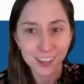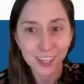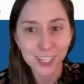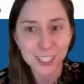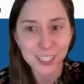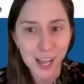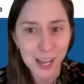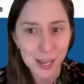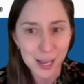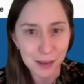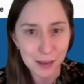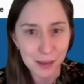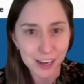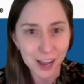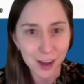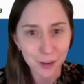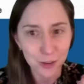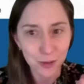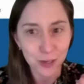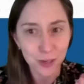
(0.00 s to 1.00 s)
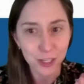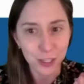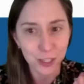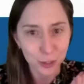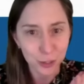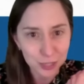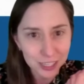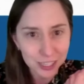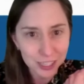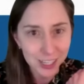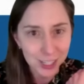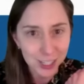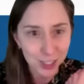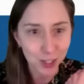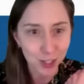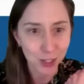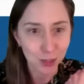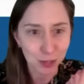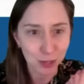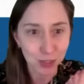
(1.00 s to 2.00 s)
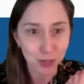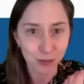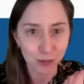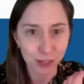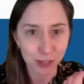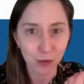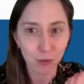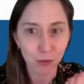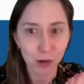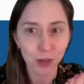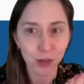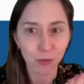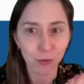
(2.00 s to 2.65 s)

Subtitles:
let's talk about how you can use it. It starts with sort of like,